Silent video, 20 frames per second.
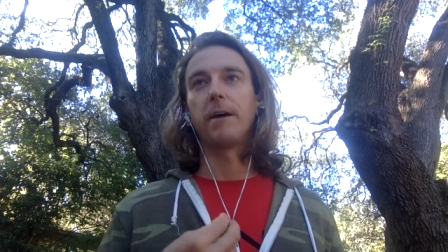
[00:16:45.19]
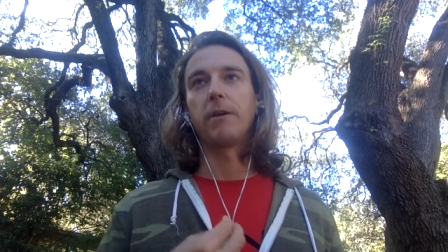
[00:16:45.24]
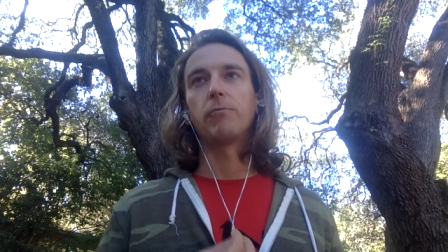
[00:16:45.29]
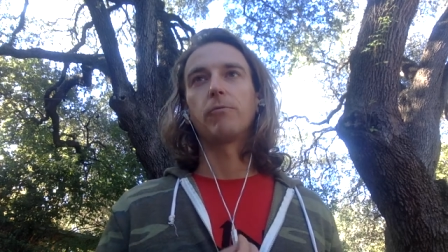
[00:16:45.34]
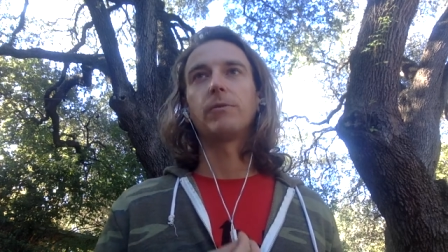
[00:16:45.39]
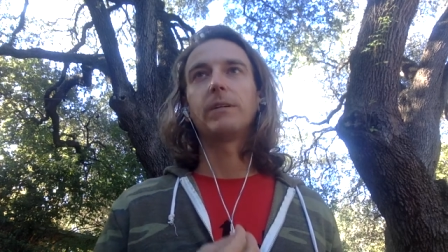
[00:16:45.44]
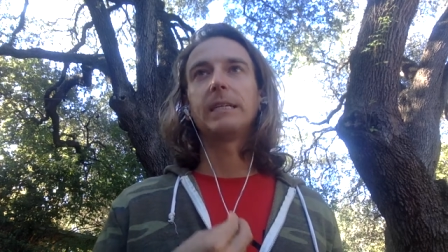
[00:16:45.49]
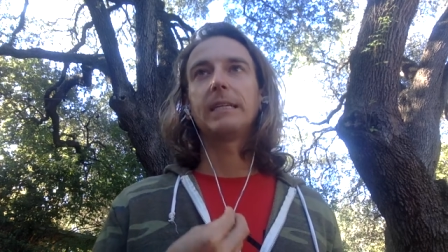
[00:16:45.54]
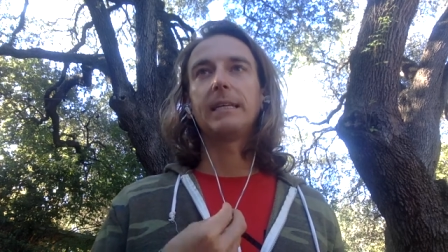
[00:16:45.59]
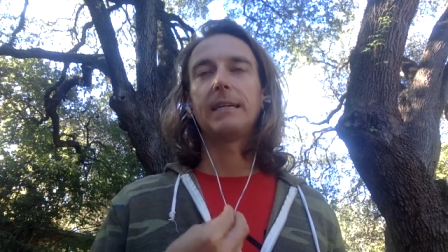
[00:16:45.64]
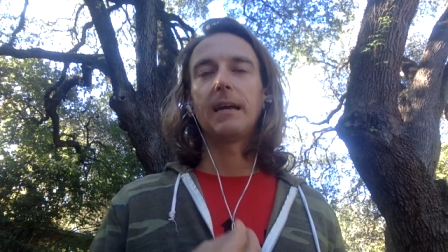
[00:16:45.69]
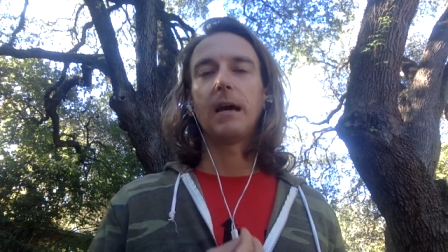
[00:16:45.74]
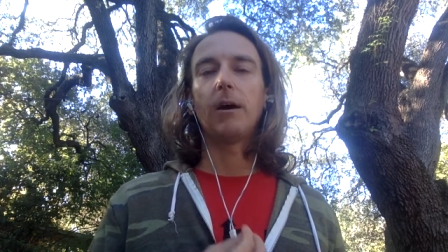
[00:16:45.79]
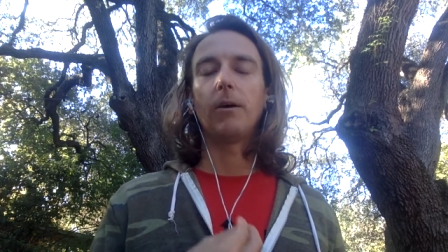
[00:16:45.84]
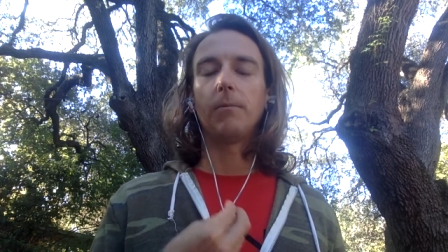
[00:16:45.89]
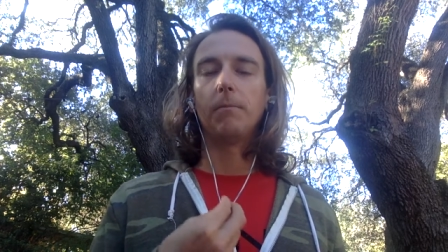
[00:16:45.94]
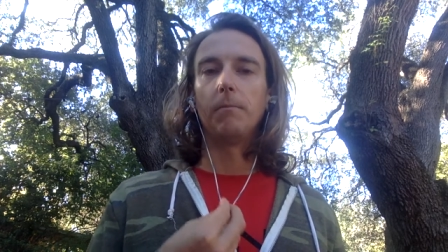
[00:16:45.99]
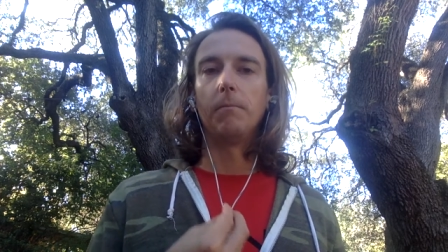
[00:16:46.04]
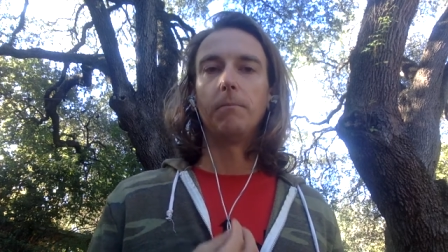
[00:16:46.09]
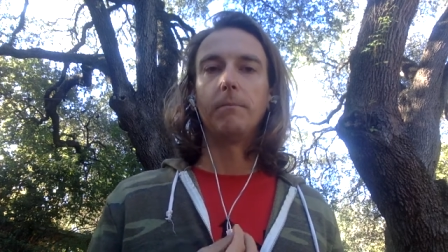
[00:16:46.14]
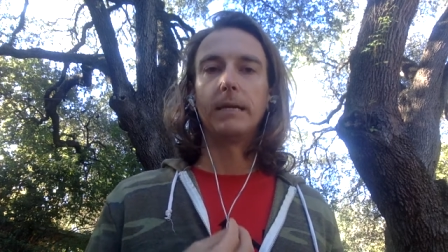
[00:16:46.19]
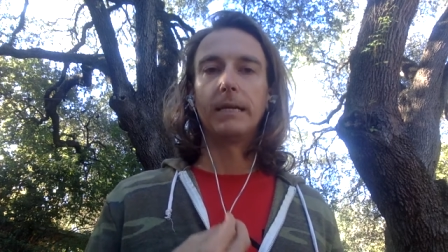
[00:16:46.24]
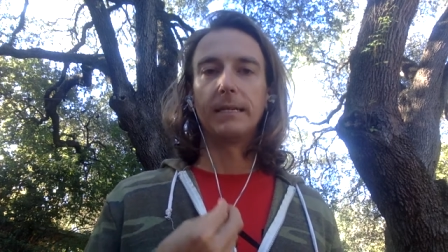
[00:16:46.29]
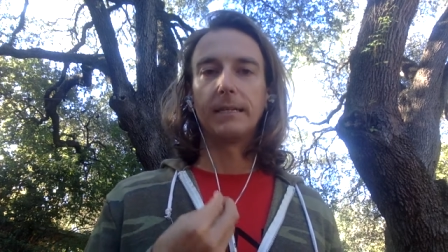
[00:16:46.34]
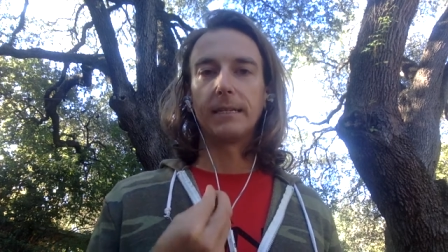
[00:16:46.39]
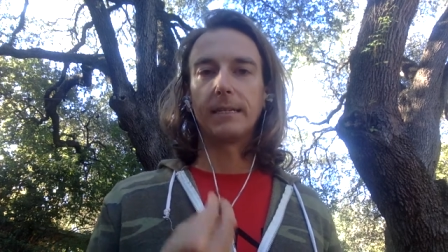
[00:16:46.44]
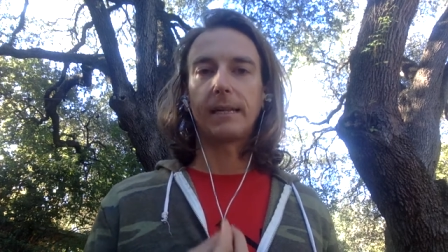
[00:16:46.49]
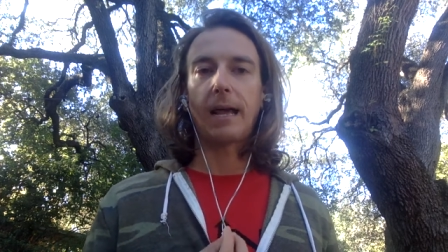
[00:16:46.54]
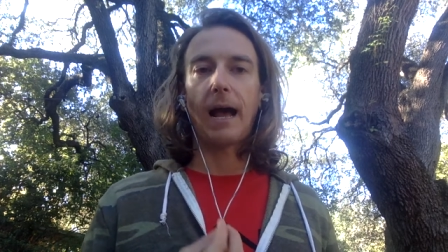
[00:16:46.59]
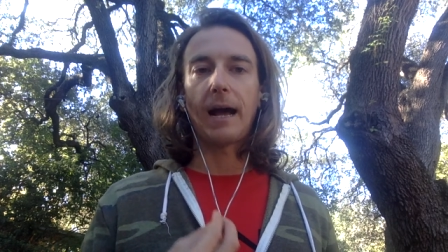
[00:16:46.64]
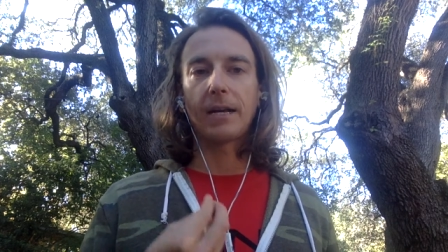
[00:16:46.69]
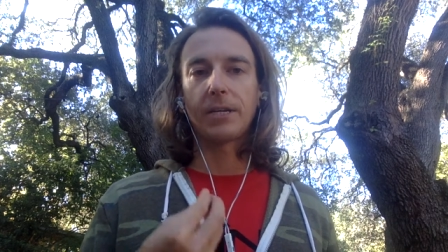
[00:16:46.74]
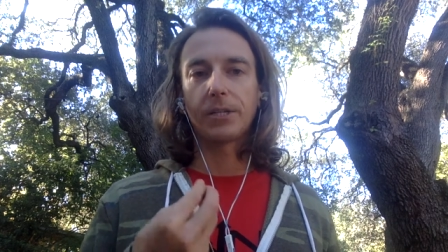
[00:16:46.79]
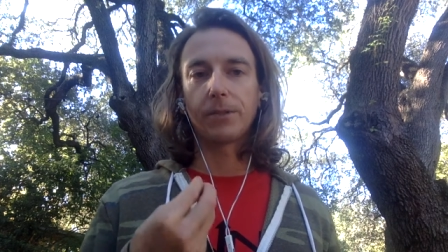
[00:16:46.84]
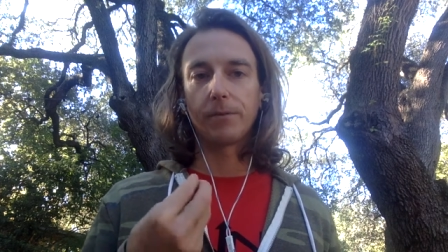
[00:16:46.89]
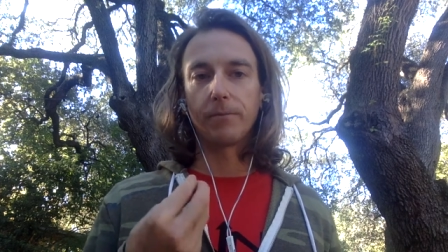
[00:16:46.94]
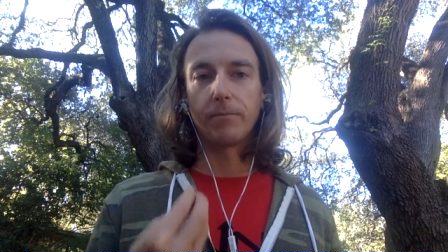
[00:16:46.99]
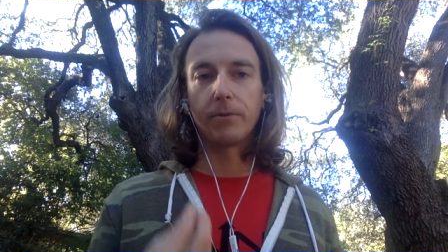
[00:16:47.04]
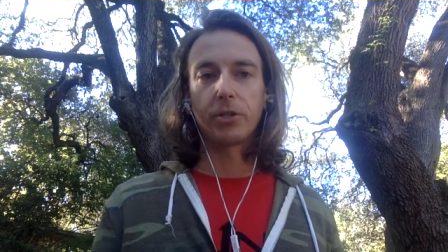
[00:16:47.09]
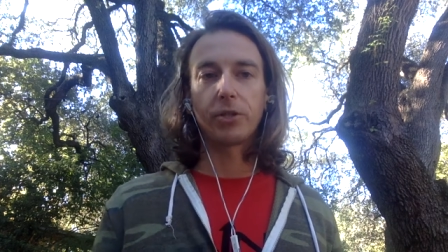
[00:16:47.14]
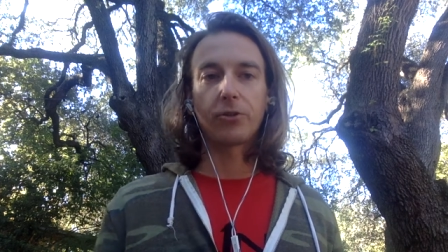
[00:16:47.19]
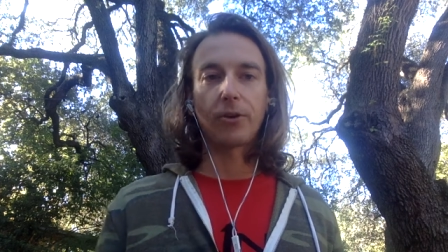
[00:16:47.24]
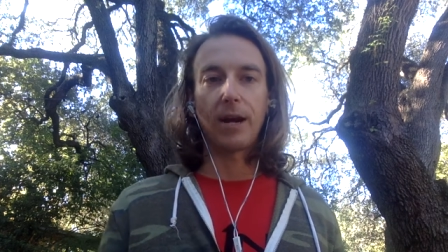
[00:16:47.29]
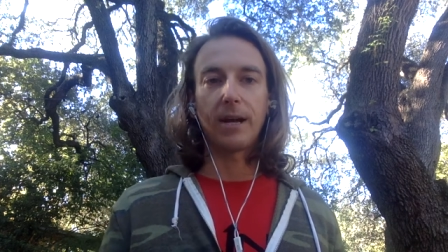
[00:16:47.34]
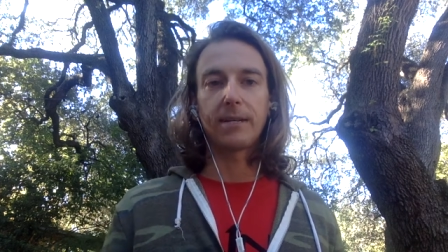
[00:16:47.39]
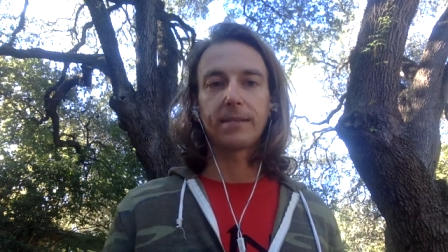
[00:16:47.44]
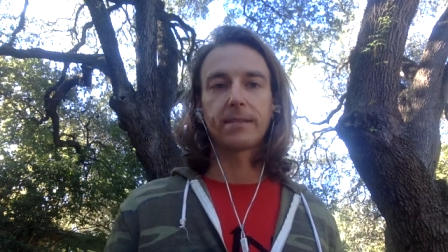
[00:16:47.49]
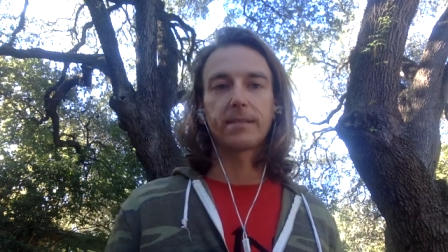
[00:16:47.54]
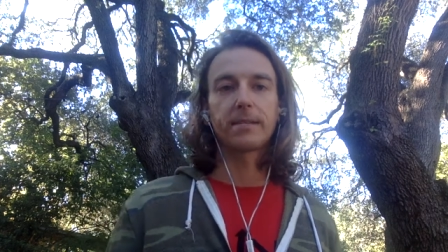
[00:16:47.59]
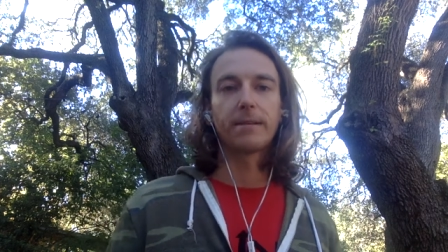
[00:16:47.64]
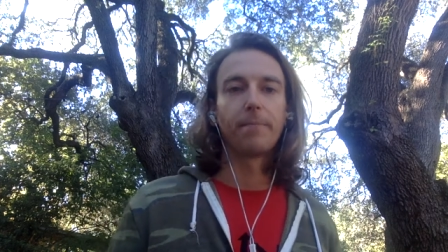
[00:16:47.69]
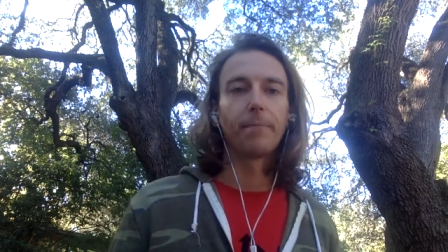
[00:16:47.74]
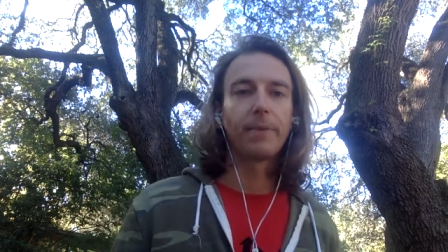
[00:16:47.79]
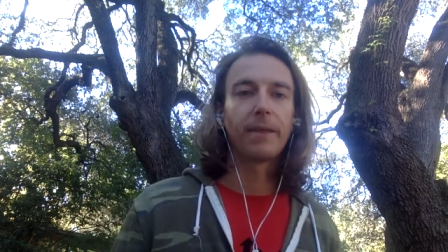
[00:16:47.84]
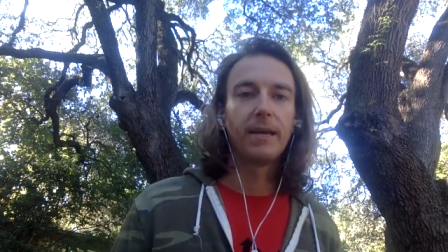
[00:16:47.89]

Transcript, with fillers: that really helped me detach from stress,